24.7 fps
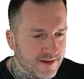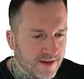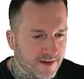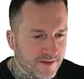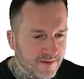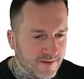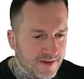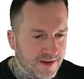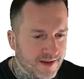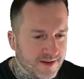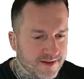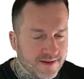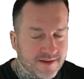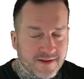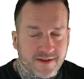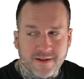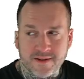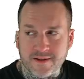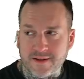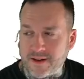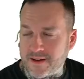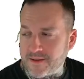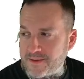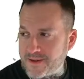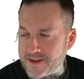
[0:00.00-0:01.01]
at least
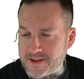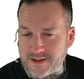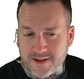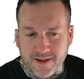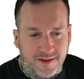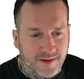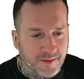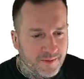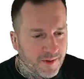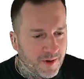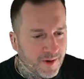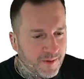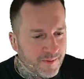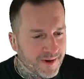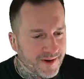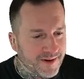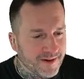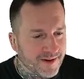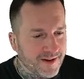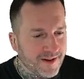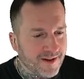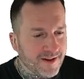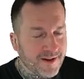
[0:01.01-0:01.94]
at least at the moment.